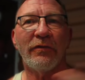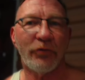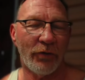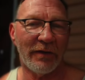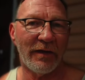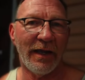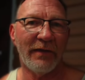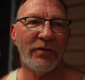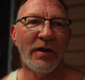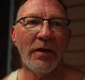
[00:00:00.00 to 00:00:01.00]
and strength
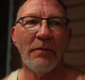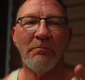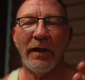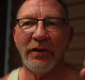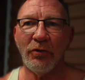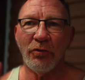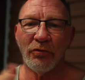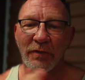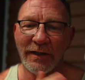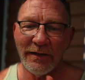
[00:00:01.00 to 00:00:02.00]
gains, but
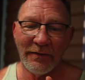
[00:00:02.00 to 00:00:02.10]
you